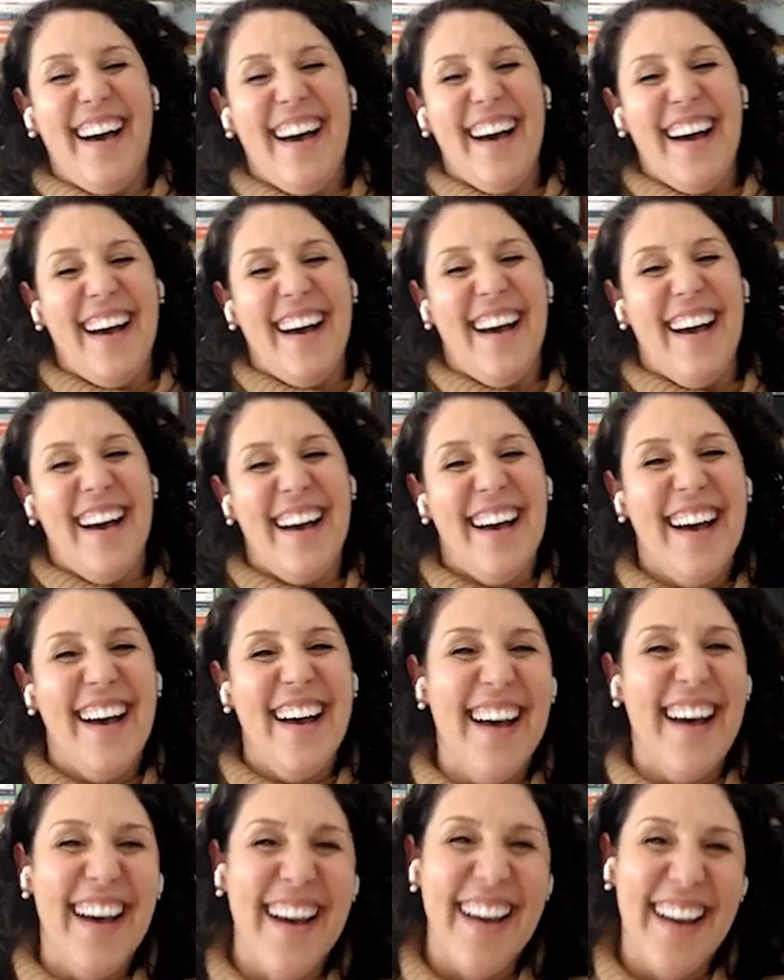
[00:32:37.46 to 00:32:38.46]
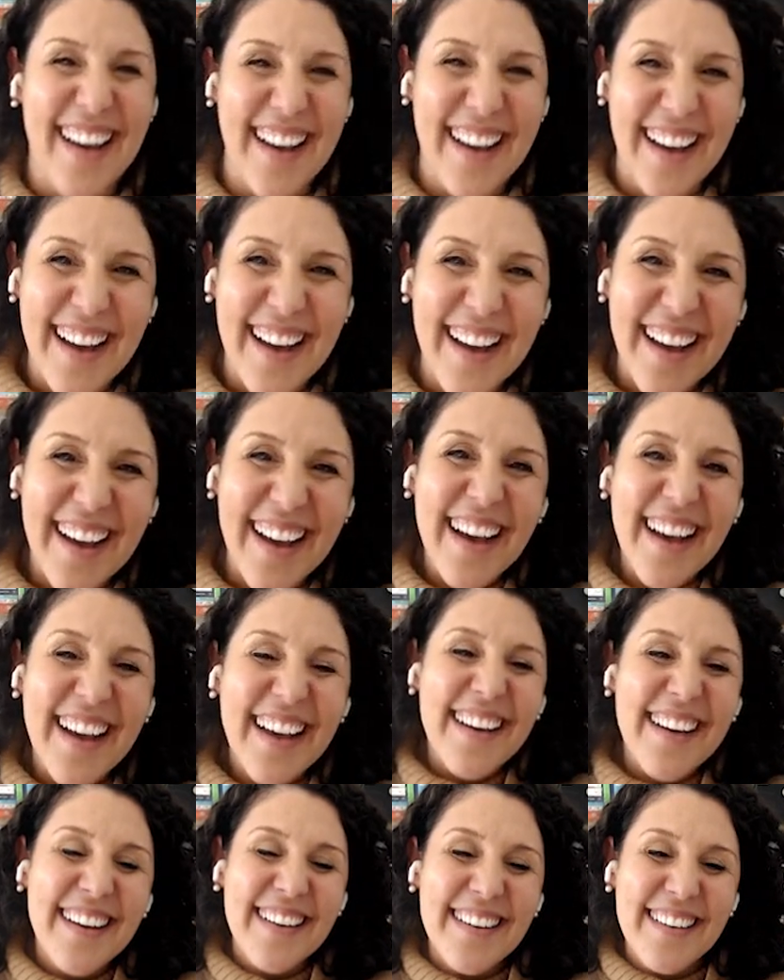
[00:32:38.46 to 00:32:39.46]

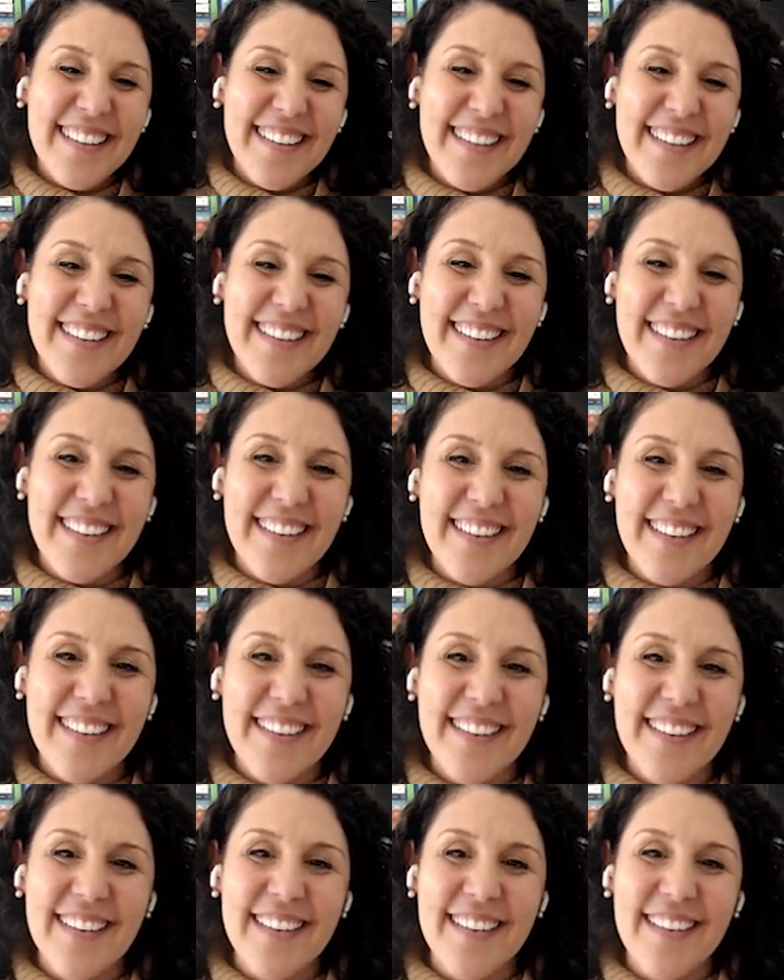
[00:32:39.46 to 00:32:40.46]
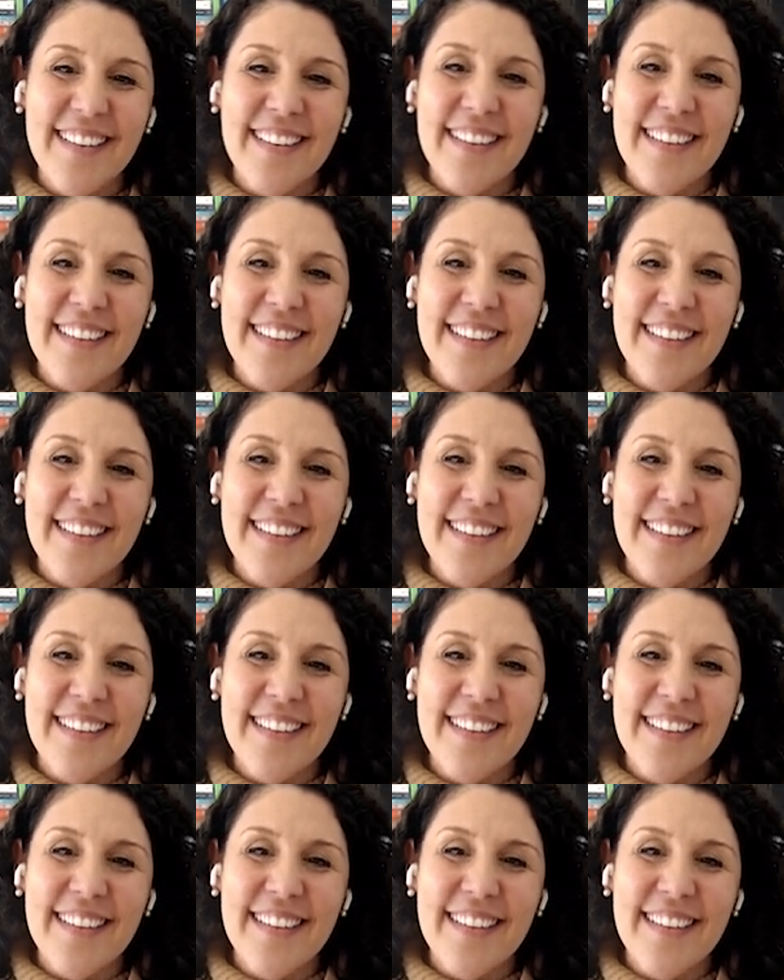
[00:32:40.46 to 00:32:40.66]
(not speaking)